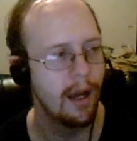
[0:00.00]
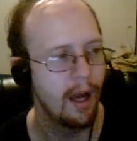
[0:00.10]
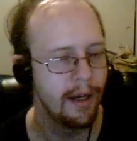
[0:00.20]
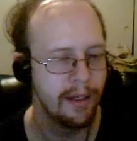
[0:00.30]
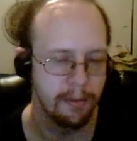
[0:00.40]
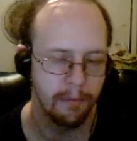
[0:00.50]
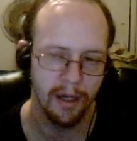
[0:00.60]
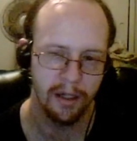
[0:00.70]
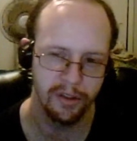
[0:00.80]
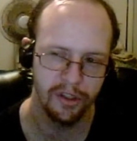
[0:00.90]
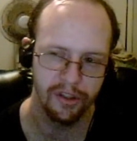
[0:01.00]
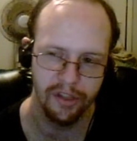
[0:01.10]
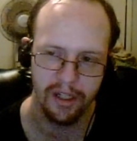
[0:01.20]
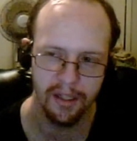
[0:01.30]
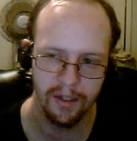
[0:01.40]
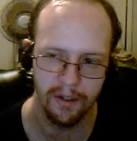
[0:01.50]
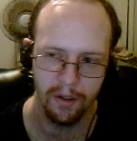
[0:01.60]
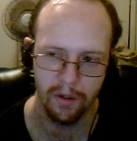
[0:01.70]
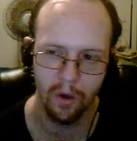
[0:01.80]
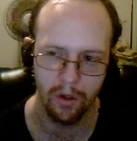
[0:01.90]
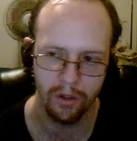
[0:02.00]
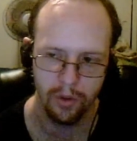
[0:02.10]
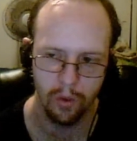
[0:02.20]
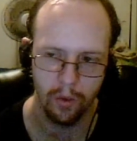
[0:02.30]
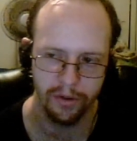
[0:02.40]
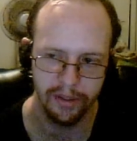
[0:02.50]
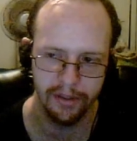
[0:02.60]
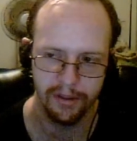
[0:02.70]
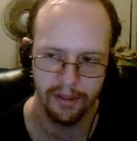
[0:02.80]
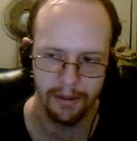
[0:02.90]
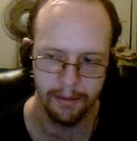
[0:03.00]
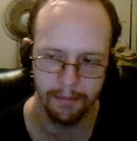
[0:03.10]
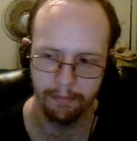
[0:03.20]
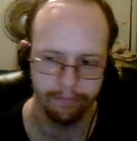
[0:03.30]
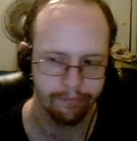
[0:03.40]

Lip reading: I did manage to check into the college courses, and